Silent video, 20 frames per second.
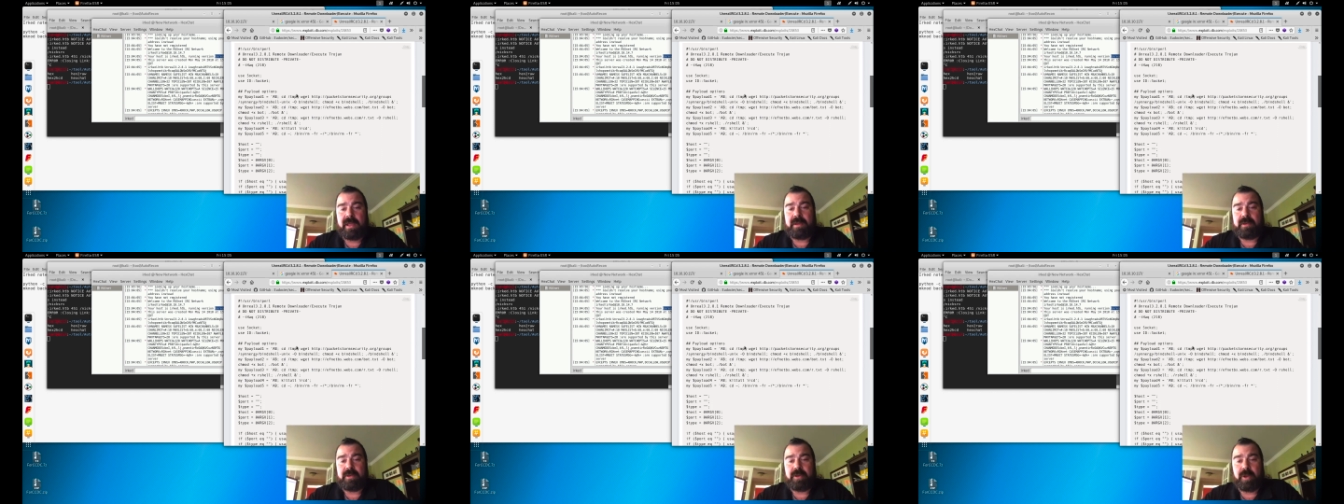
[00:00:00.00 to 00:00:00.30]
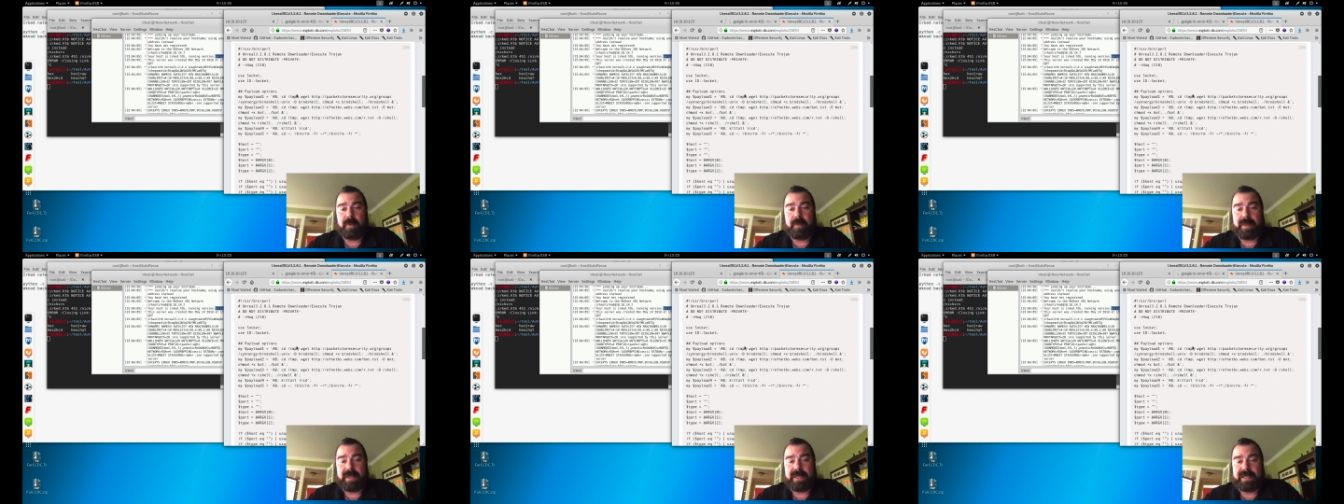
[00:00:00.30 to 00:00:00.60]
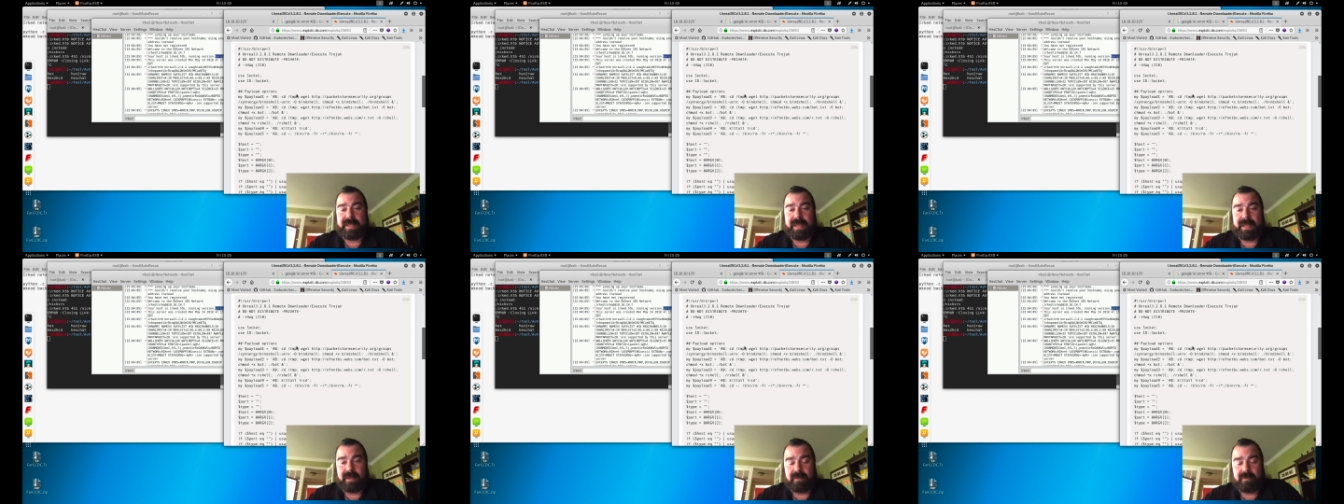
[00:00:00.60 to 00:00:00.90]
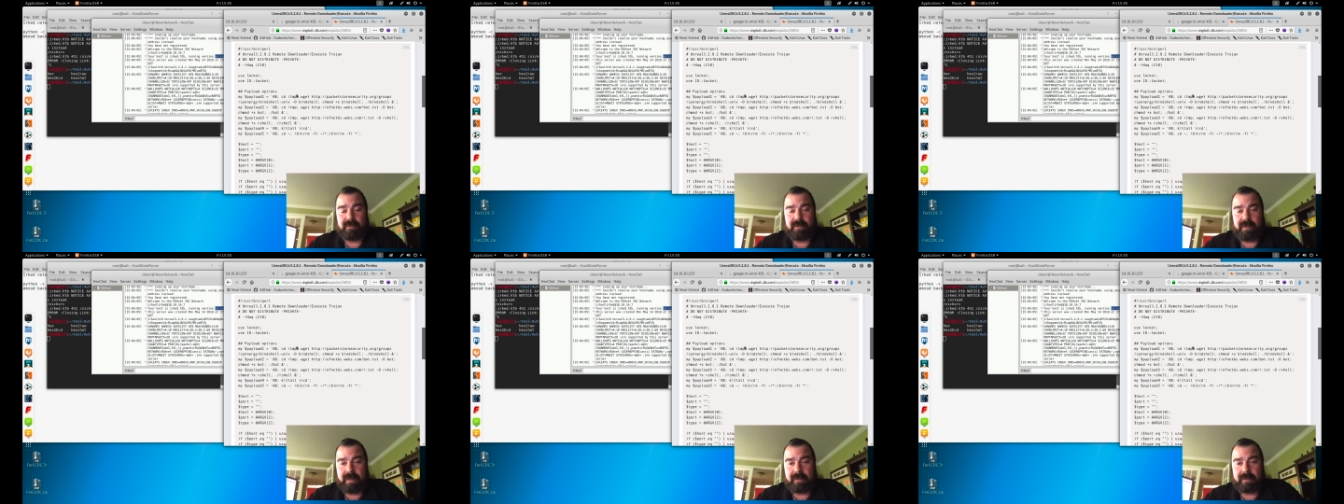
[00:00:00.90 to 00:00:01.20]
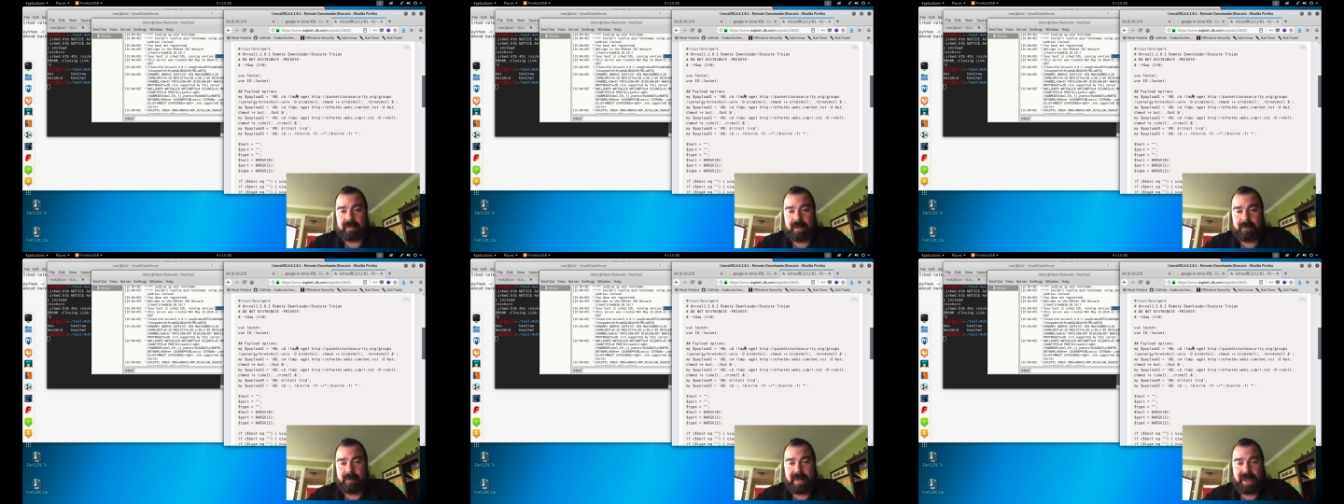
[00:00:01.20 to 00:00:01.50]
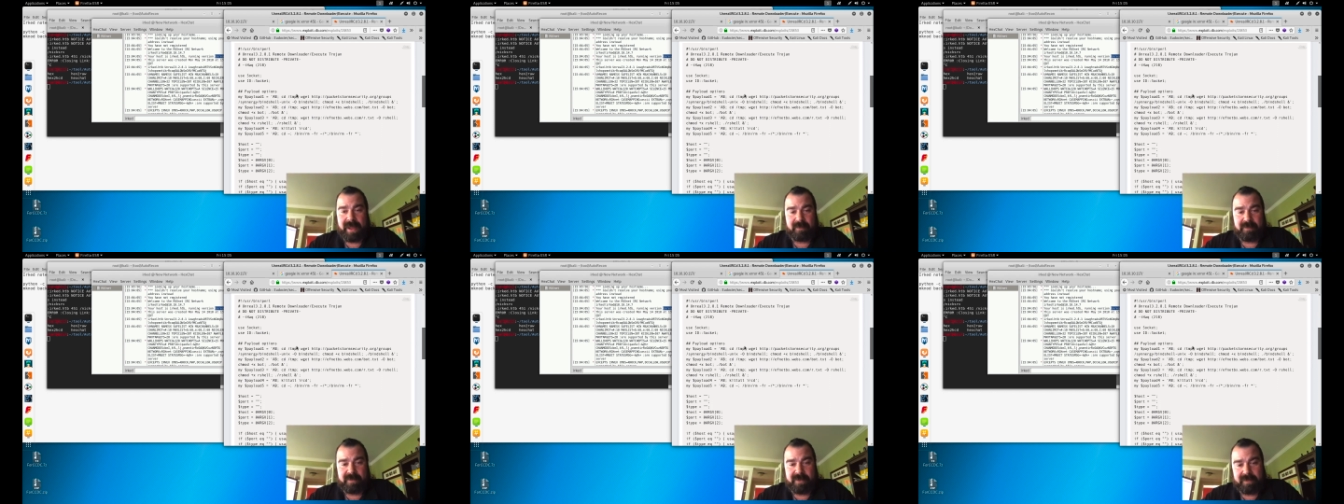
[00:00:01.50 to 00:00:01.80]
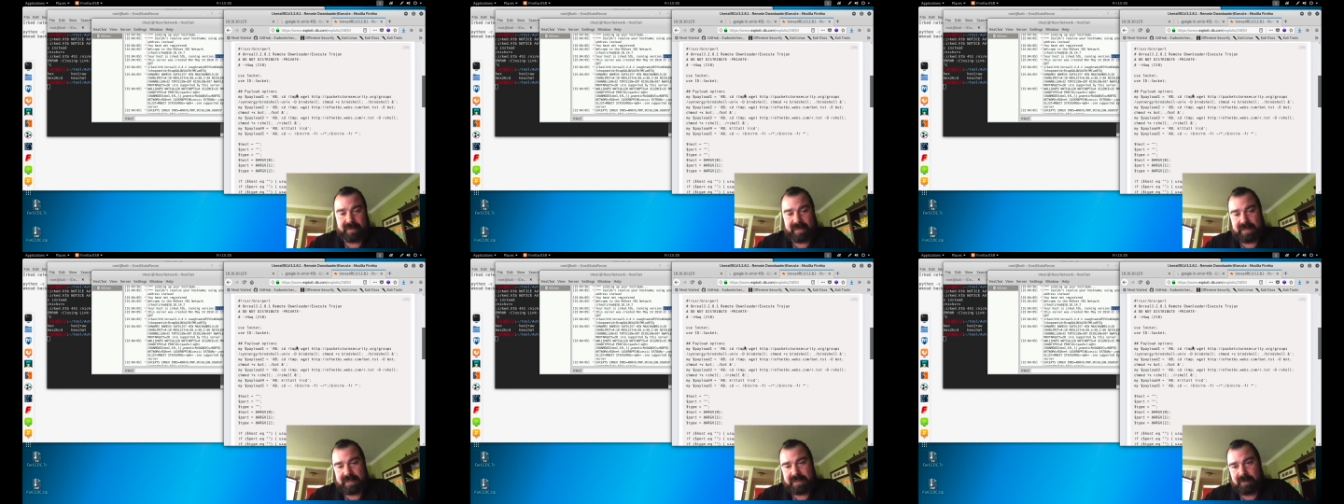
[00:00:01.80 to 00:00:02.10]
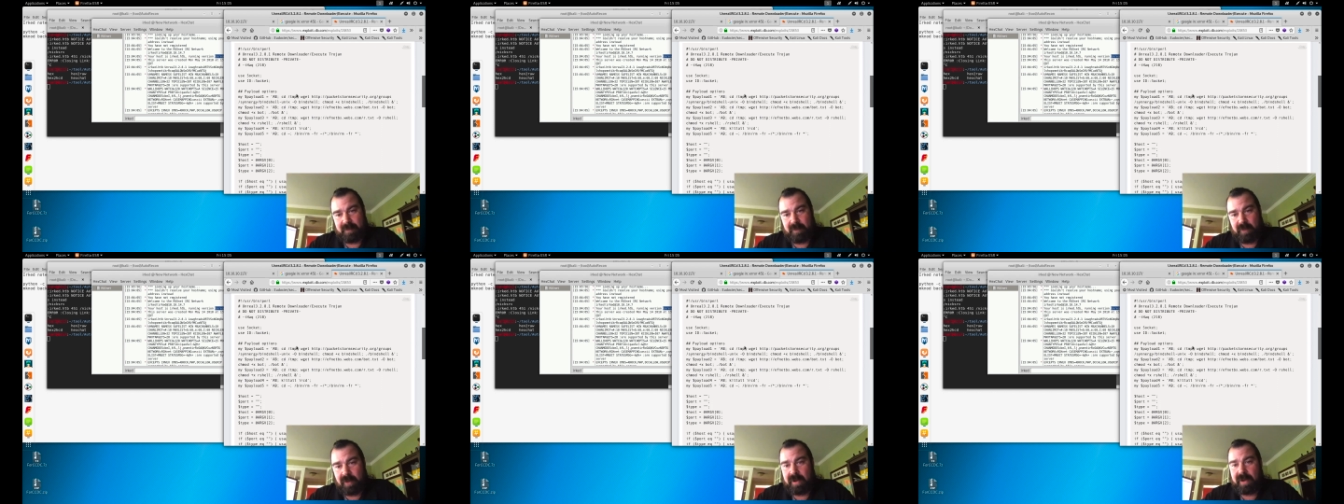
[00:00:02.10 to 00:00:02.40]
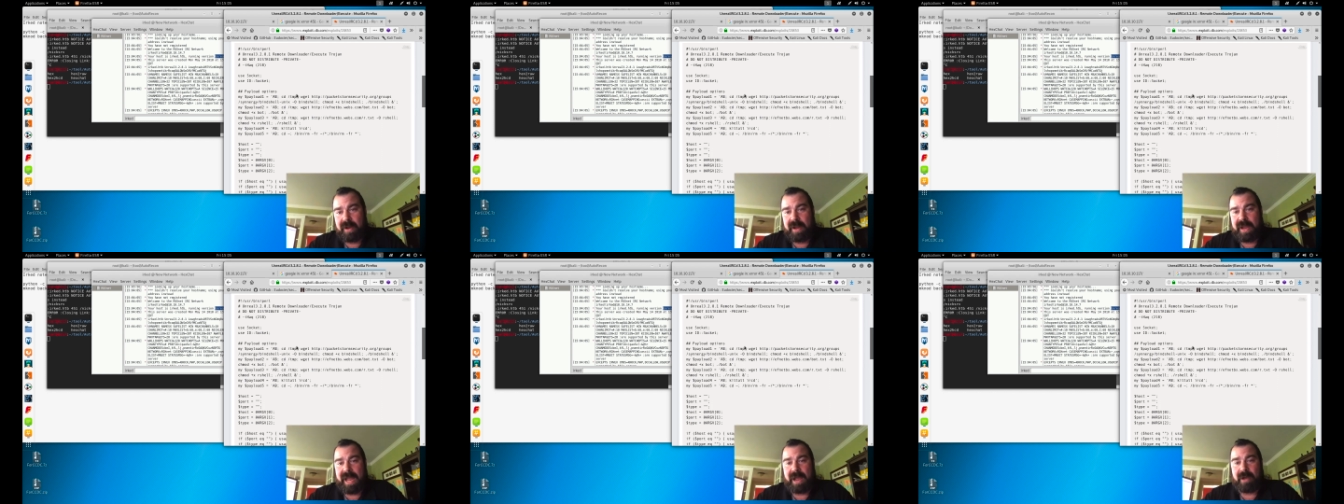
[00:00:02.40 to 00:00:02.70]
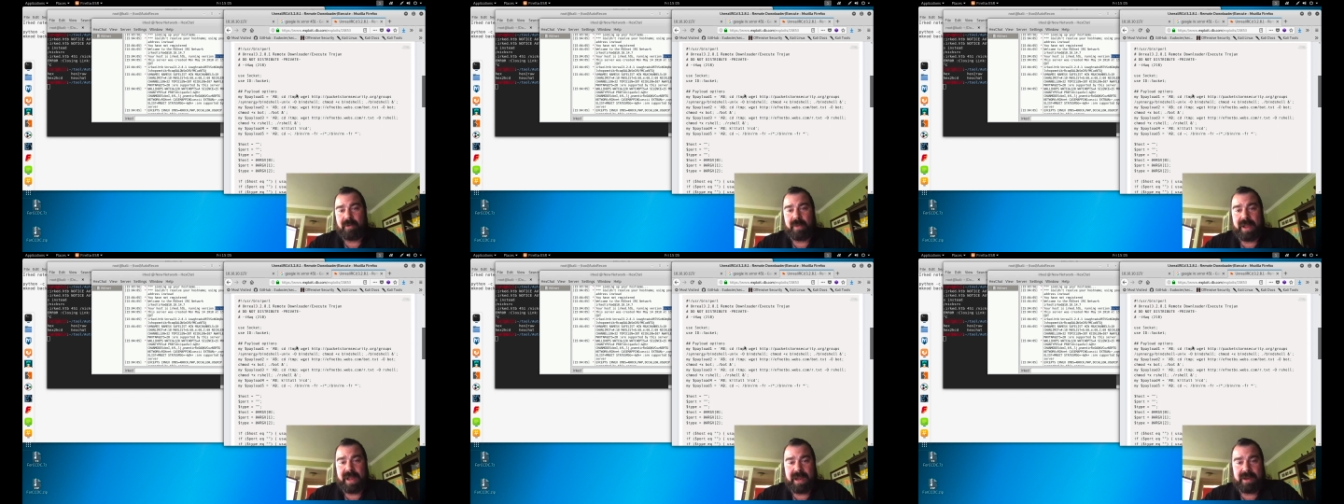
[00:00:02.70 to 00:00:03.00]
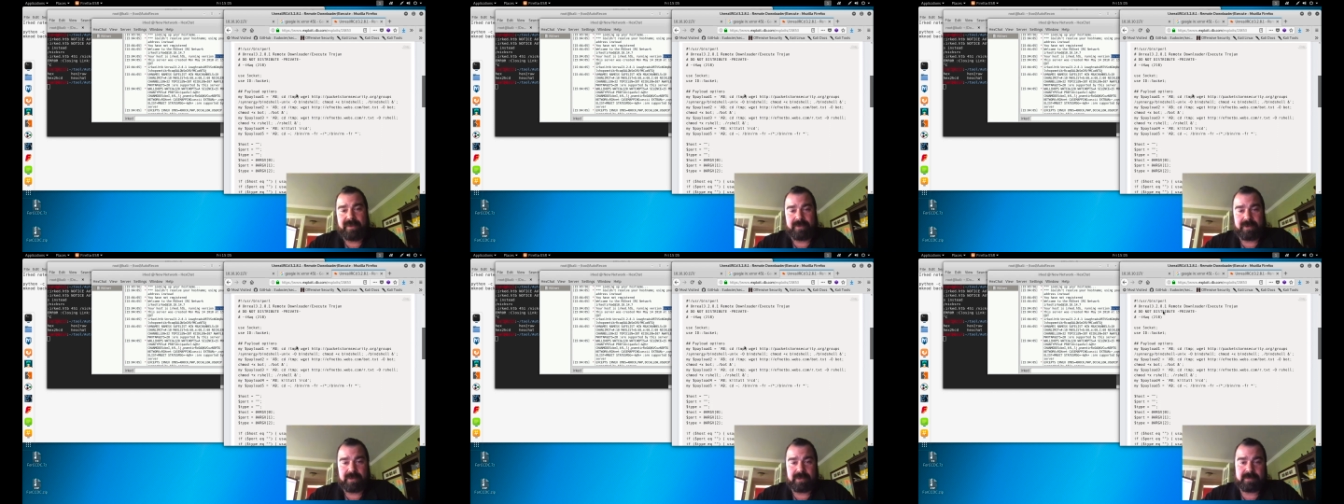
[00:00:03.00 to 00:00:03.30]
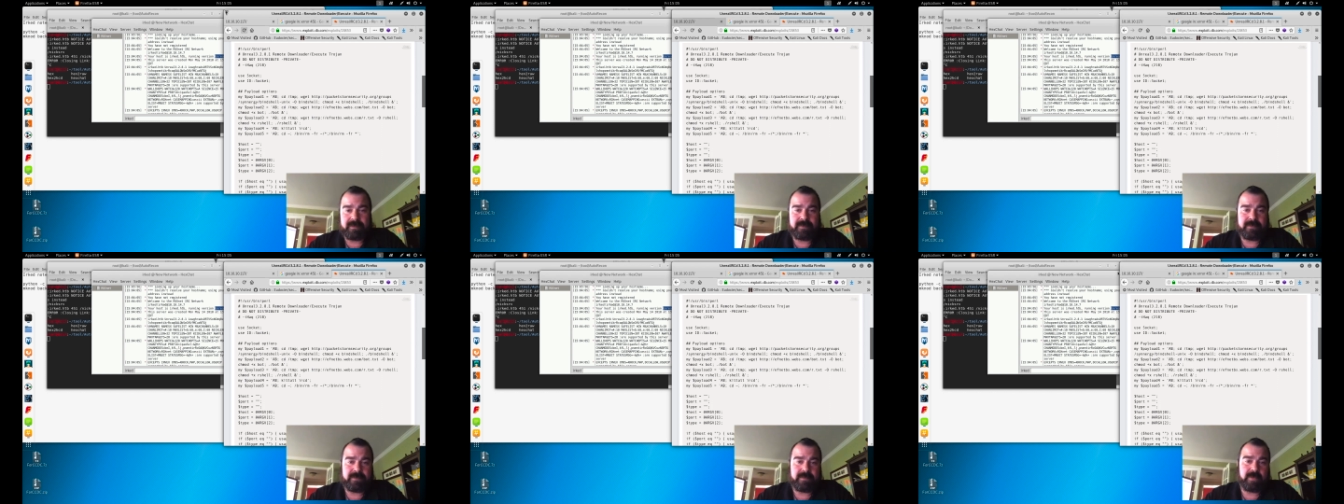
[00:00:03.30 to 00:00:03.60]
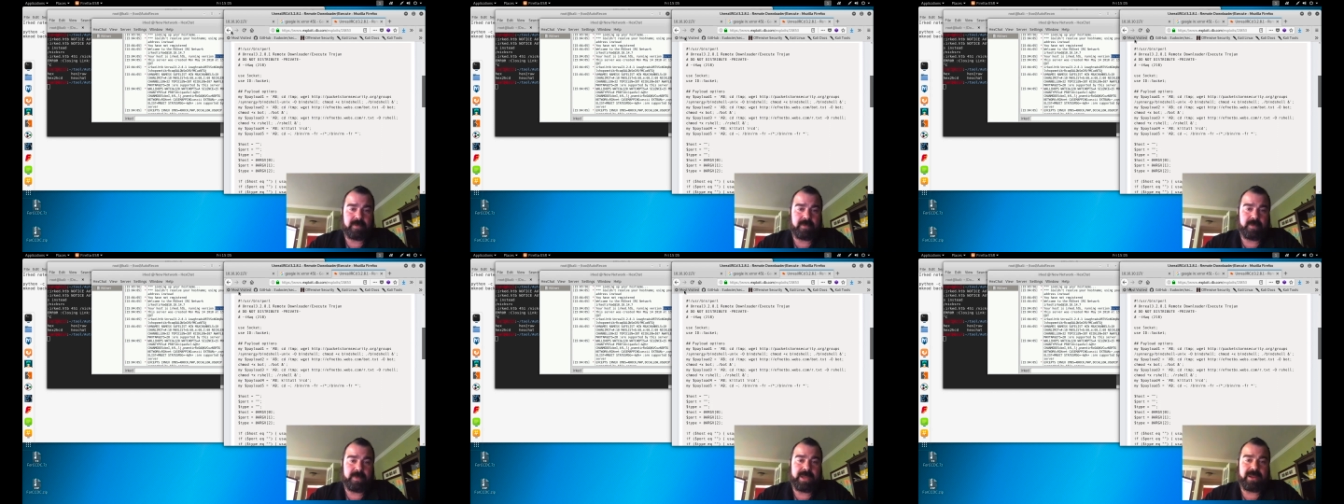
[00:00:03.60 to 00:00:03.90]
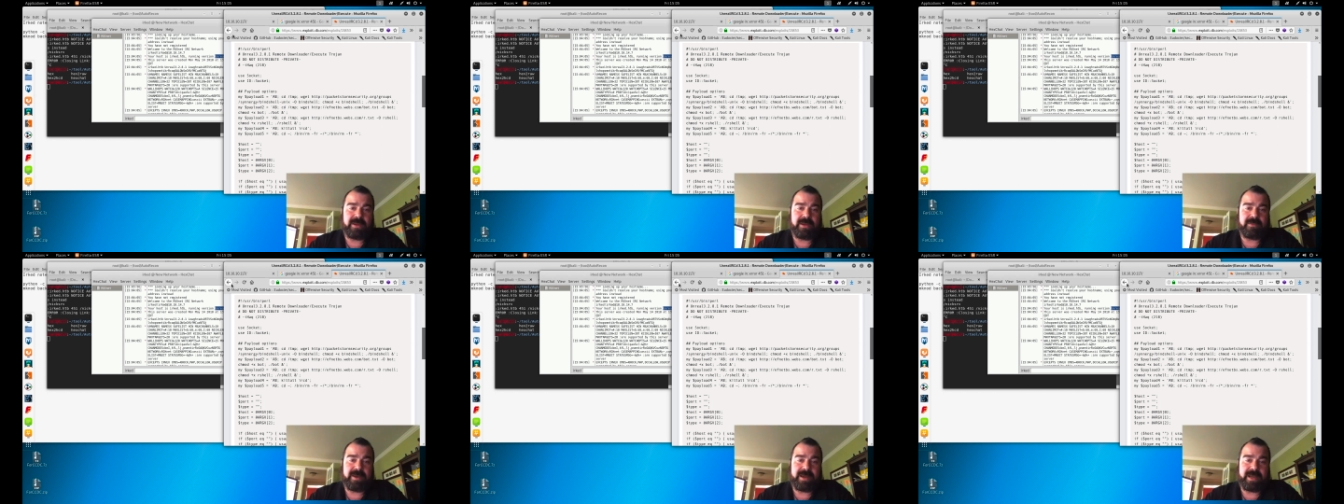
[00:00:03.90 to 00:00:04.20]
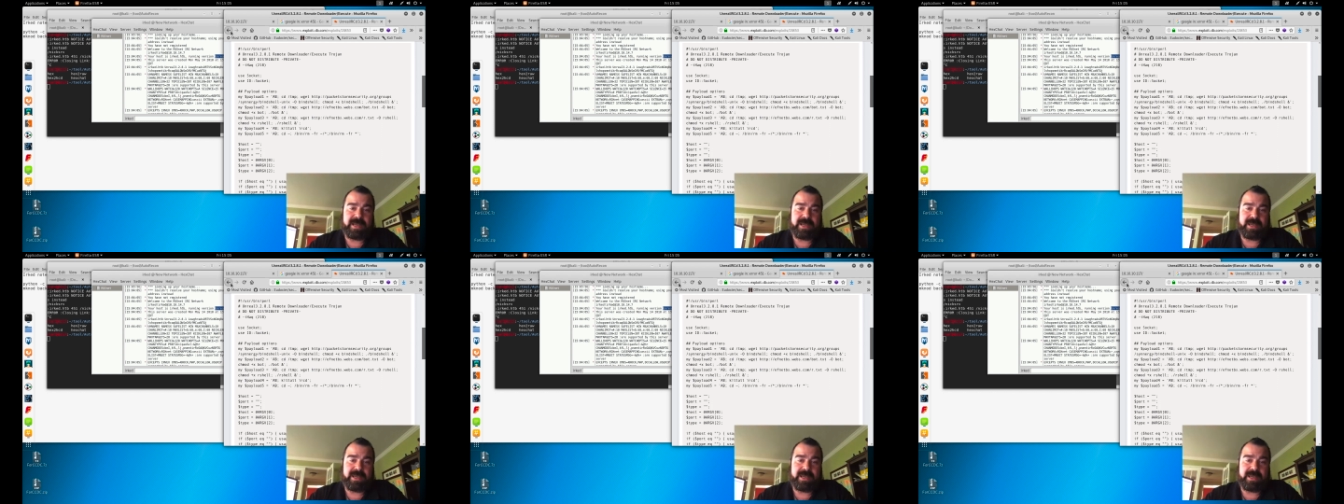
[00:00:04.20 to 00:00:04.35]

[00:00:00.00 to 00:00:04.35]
No big deal. I'll come back and play with that some more. However, we already